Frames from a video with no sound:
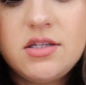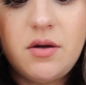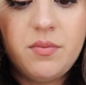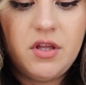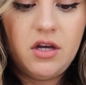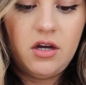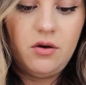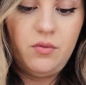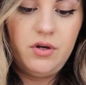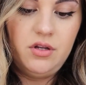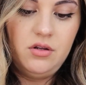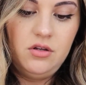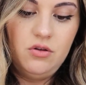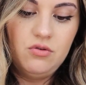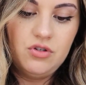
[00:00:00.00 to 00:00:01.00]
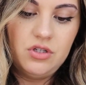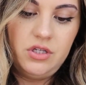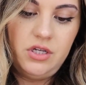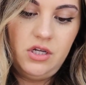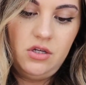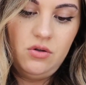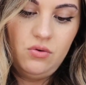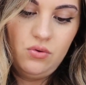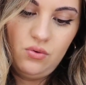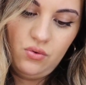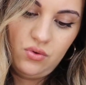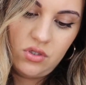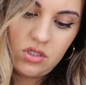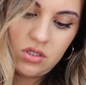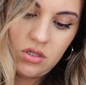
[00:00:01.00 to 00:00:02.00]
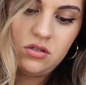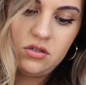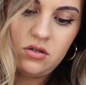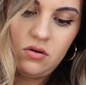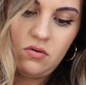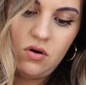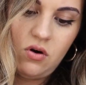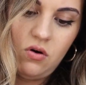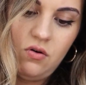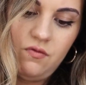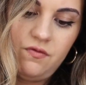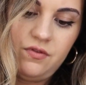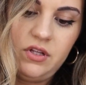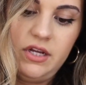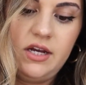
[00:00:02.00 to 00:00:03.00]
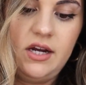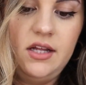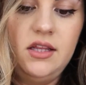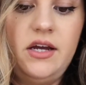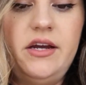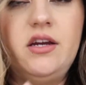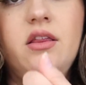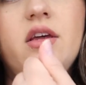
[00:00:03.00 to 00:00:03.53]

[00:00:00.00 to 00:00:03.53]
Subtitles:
something I would usually use, so hopefully I like